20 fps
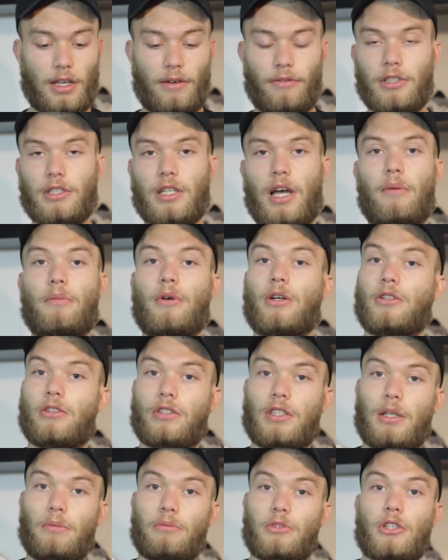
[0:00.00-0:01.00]
Every time I
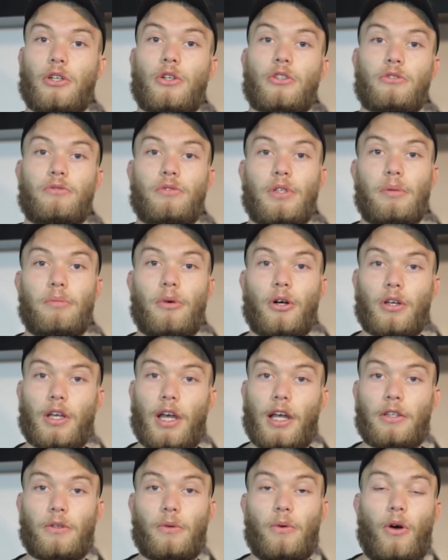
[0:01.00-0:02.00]
seem to go to Reebok
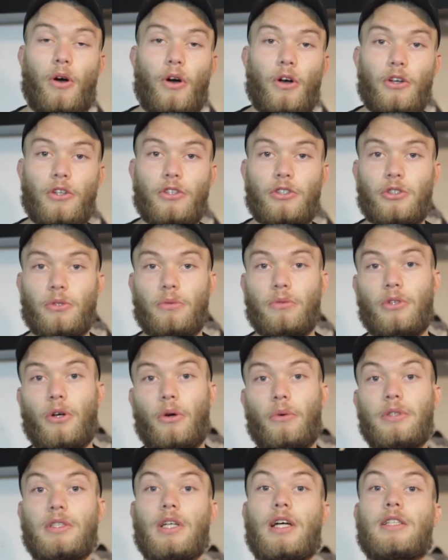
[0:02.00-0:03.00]
headquarters, someone
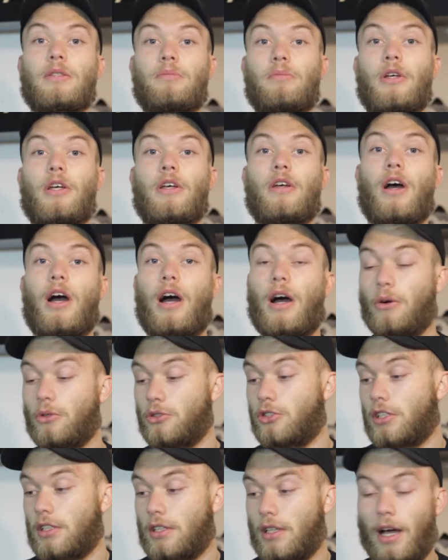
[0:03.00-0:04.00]
always asks me, how
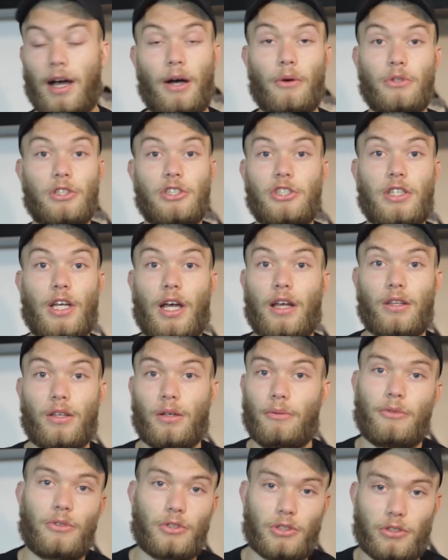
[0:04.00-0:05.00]
did you, how did you get
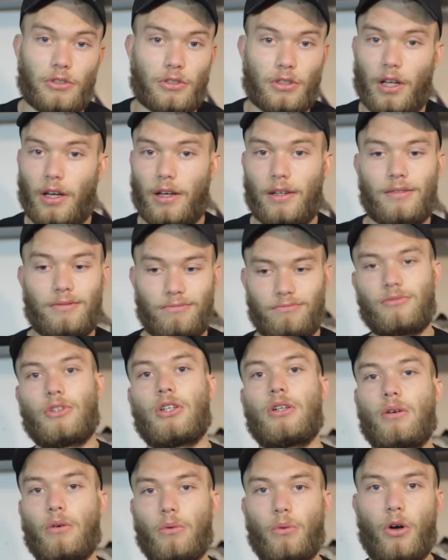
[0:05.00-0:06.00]
them? I was just like,
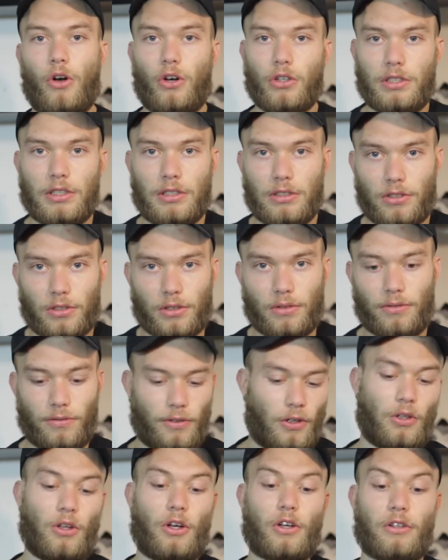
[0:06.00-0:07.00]
well, walked into
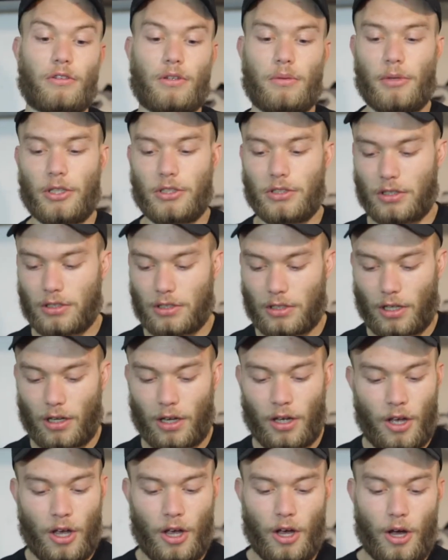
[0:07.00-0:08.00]
Foot Locker in Manchester.